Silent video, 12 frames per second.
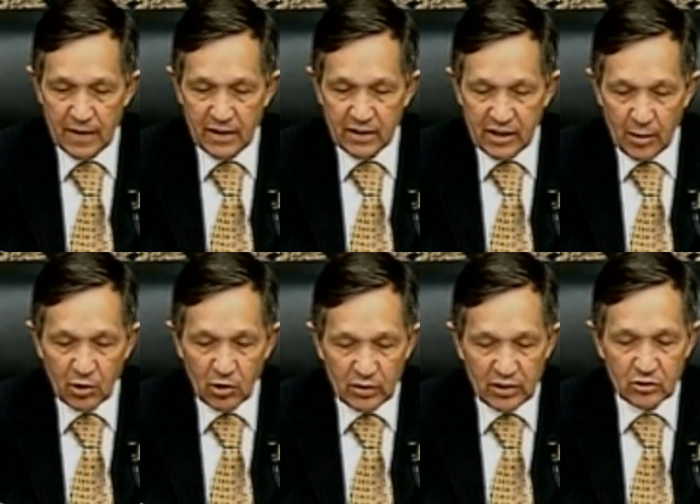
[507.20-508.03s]

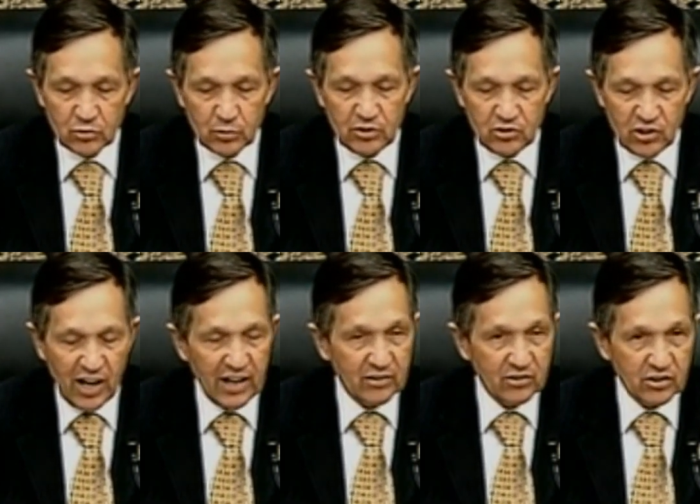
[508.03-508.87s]
Chemical industry
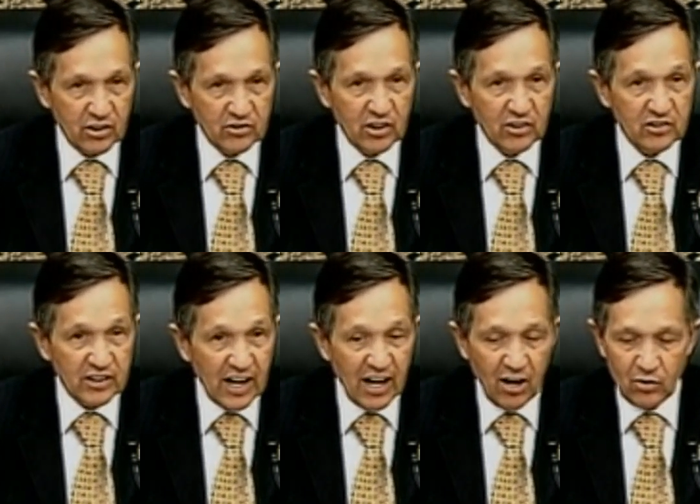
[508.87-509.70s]
giants such as
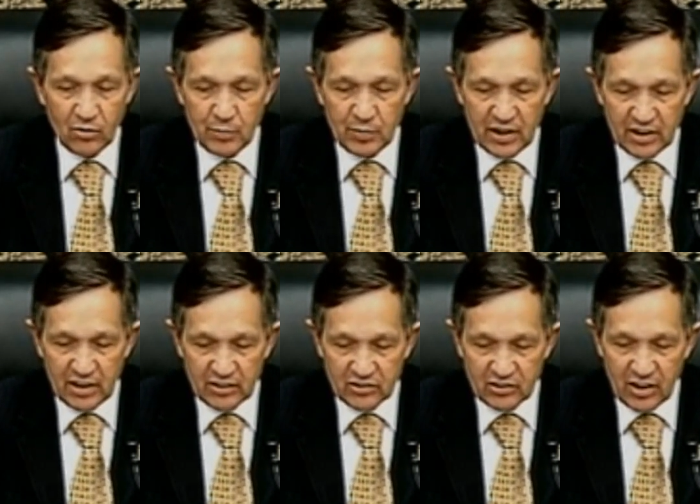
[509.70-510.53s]
Dow,
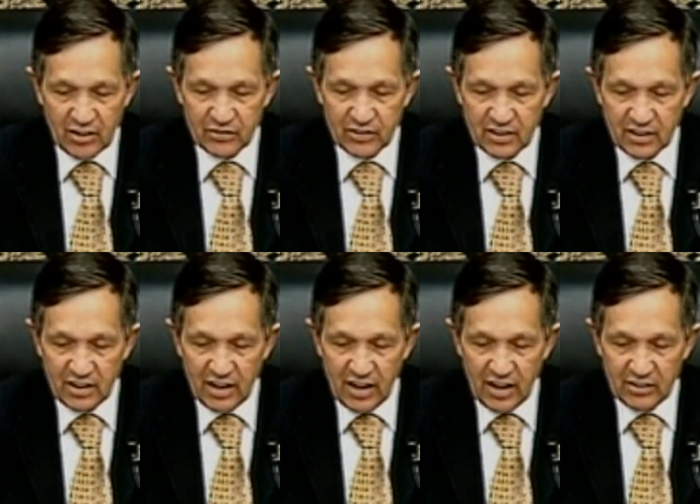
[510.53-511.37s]
BASF,
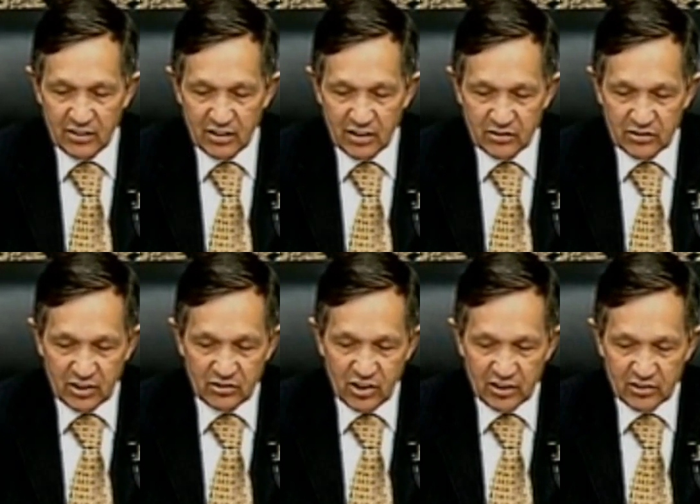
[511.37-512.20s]
and uh,
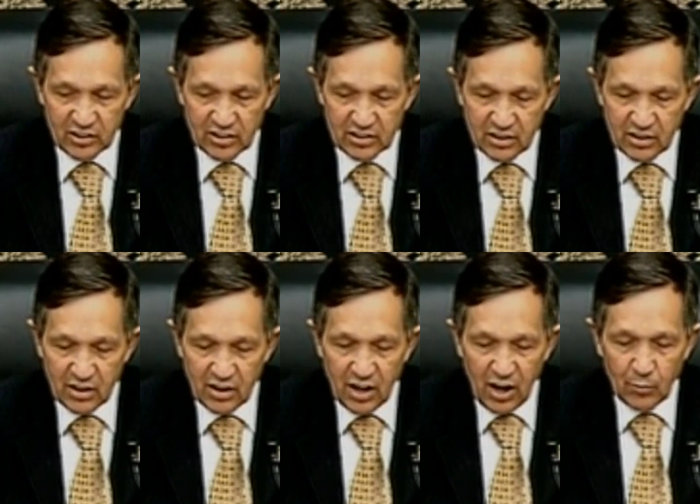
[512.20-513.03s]
Syngenta
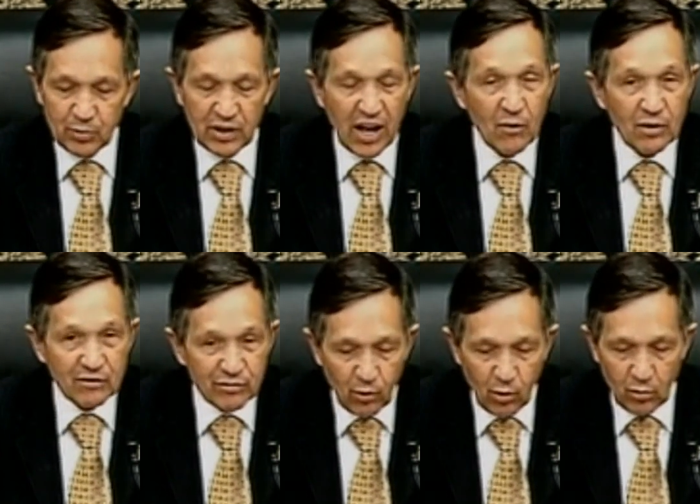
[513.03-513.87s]
are plowing
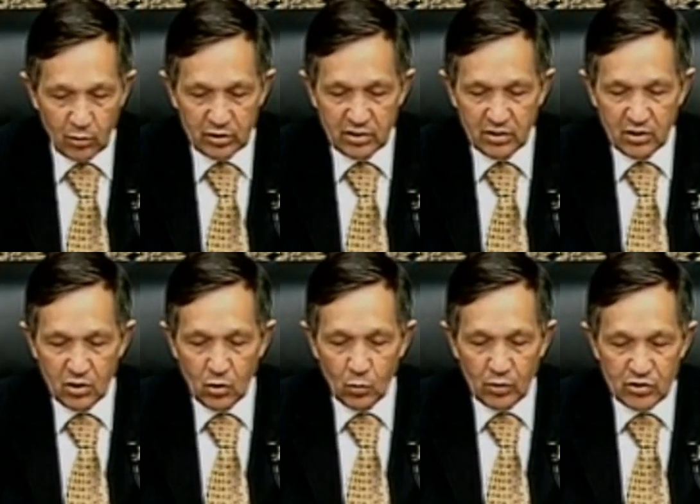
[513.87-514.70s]
forward
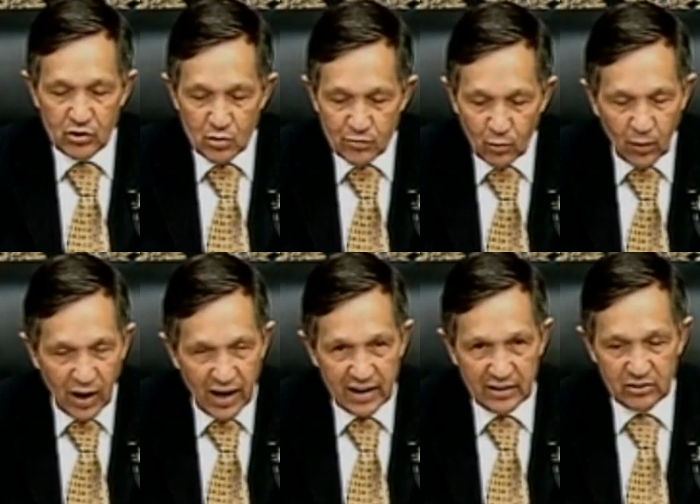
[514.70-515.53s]
with new
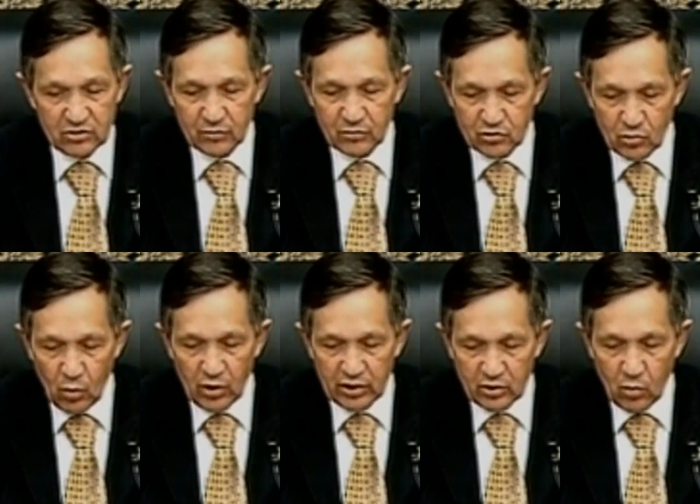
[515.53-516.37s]
varieties of
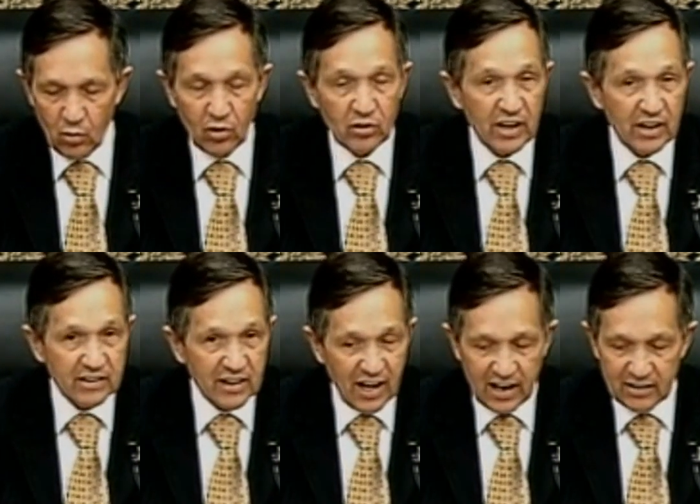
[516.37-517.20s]
soy, corn, and
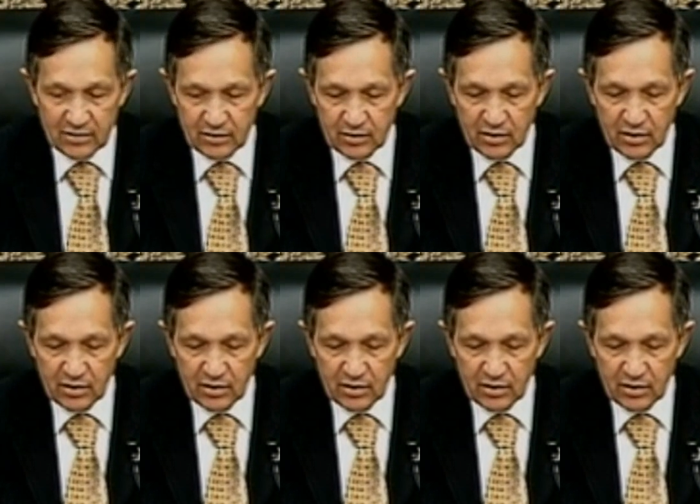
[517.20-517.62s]
cotton.